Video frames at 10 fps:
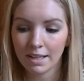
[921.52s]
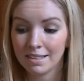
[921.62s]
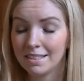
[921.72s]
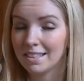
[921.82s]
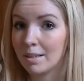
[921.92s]
As
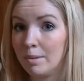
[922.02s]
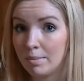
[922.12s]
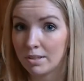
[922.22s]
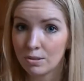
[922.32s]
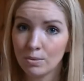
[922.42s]
you can tell, I'm at
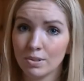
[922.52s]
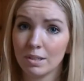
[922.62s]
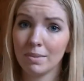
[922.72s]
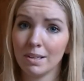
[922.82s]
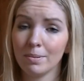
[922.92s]
me snoods
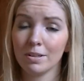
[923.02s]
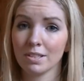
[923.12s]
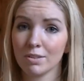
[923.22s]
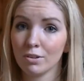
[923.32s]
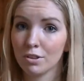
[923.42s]
at the minute
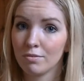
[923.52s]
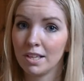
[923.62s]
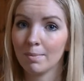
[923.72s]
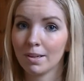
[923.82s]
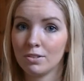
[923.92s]
because I've got three
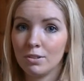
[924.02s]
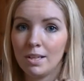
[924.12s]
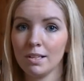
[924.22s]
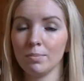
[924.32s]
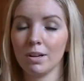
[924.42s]
in the past 2
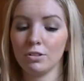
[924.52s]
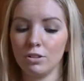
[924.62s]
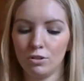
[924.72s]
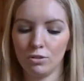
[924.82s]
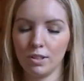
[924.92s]
weeks, but I'll
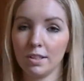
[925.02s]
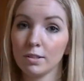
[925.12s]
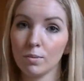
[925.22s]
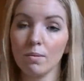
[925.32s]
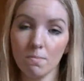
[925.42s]
just show you
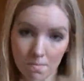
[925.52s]
this one.